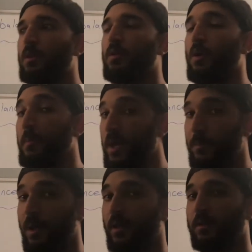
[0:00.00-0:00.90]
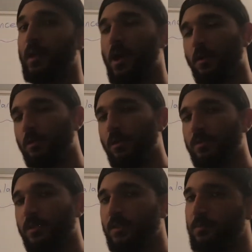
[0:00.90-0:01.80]
or metabolic
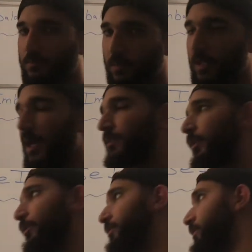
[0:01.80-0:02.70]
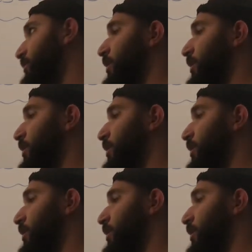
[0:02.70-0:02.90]
alkalosis, acidosis?